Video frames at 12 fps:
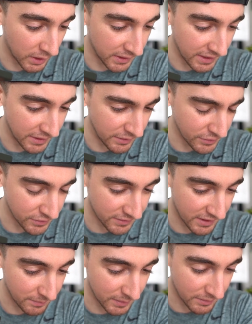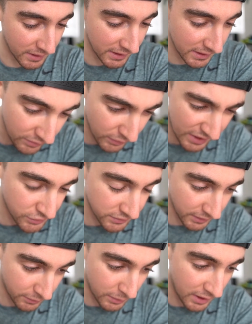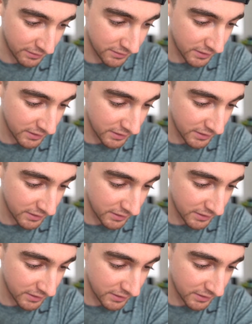one that you can just give me, right? So that's just the crust.